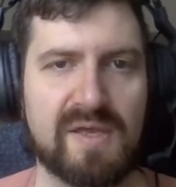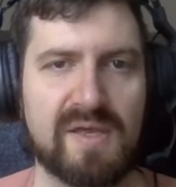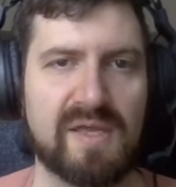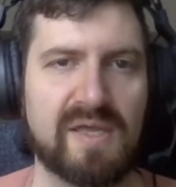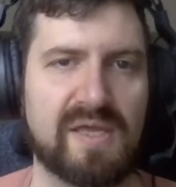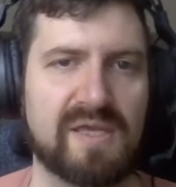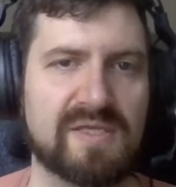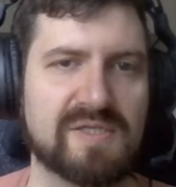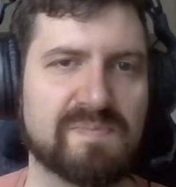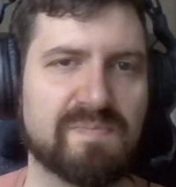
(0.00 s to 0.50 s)

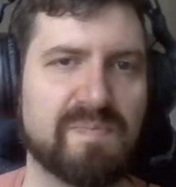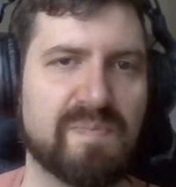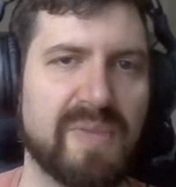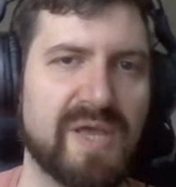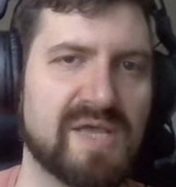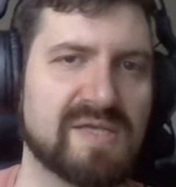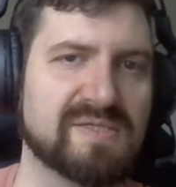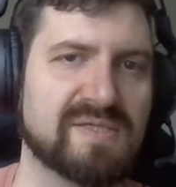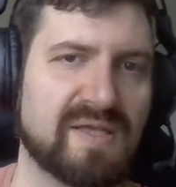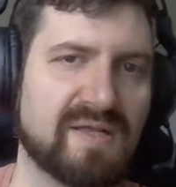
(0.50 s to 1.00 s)
He's
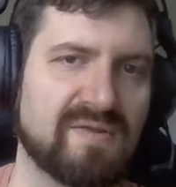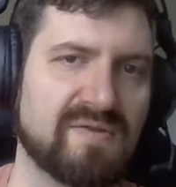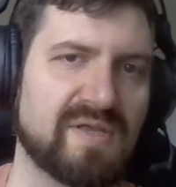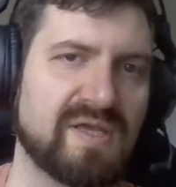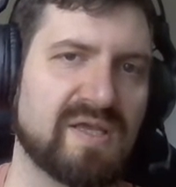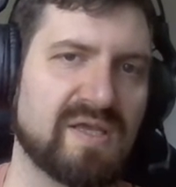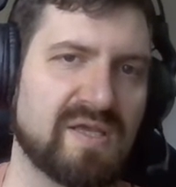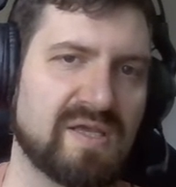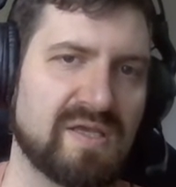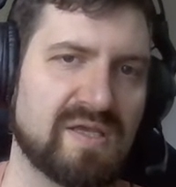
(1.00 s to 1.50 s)

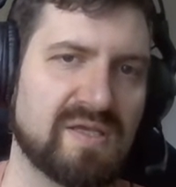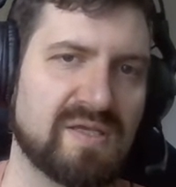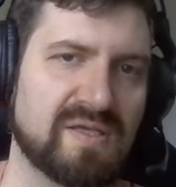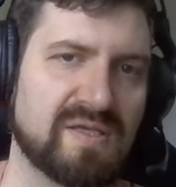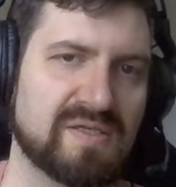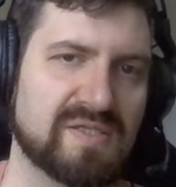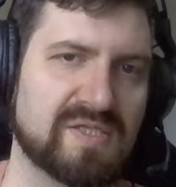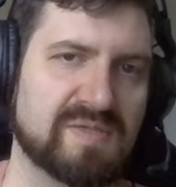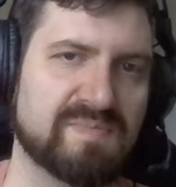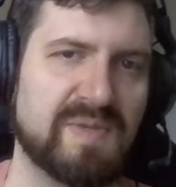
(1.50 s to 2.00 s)

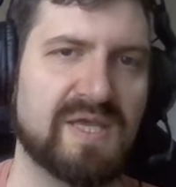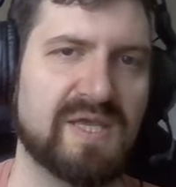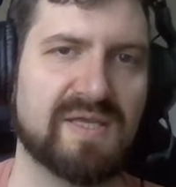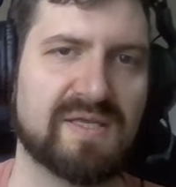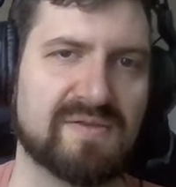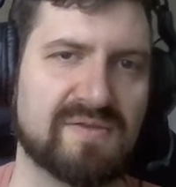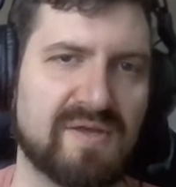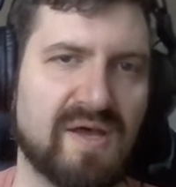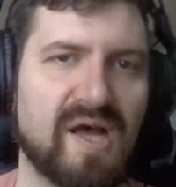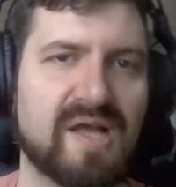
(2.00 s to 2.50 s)
basically
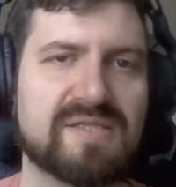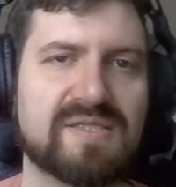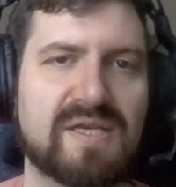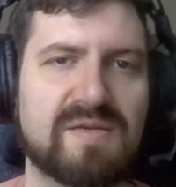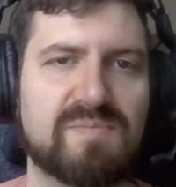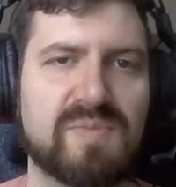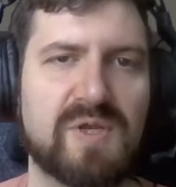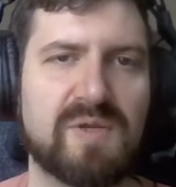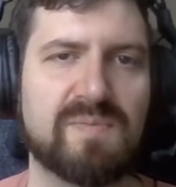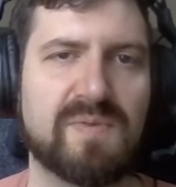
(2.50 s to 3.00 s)
speaking thoughts
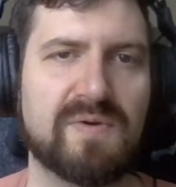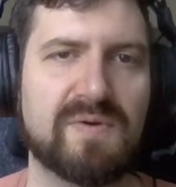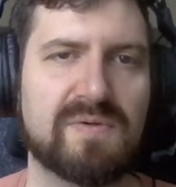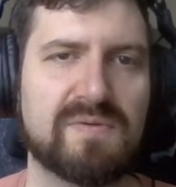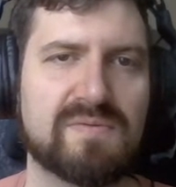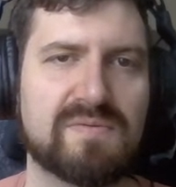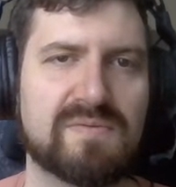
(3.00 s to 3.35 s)
at people